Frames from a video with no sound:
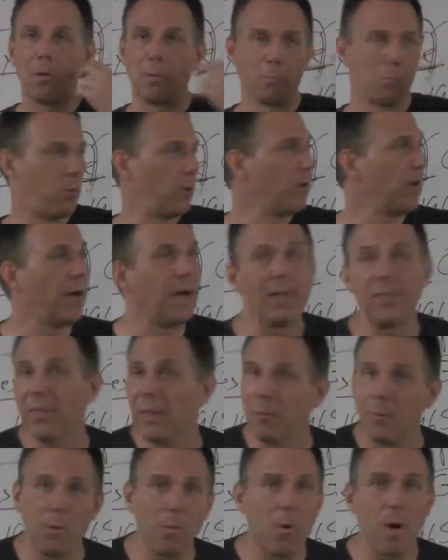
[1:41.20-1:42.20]
put
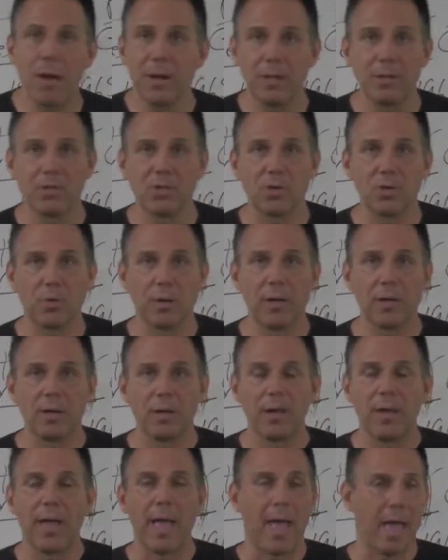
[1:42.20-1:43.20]
anything we want into it,
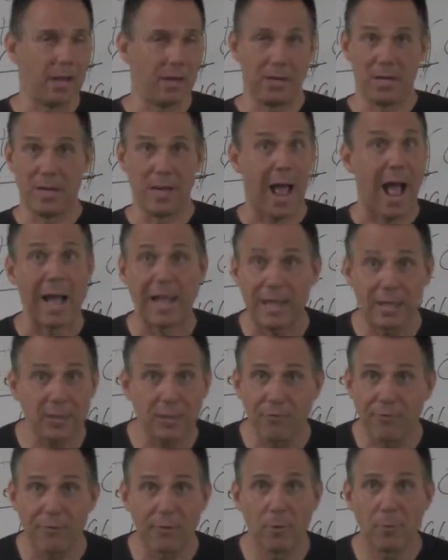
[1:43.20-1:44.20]
and not get
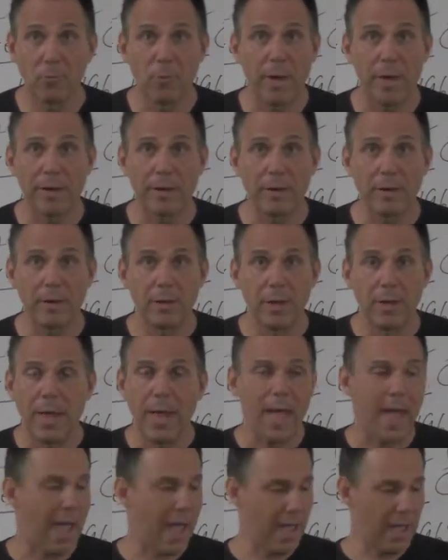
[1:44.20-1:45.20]
the film rated
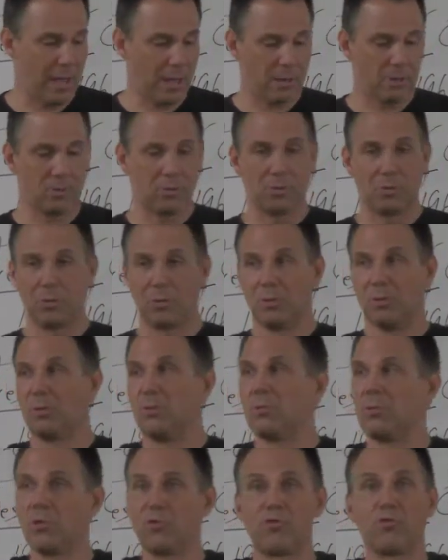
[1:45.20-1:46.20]
and
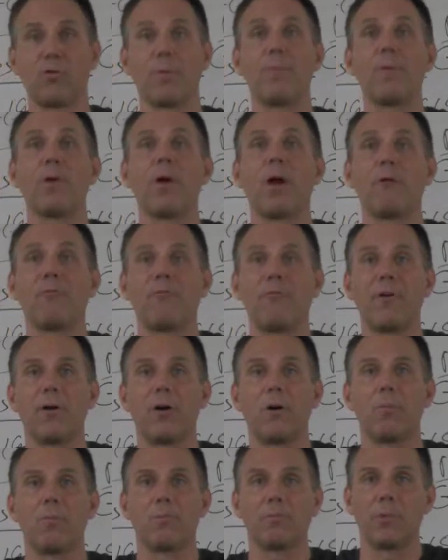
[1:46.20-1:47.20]
distribute our film.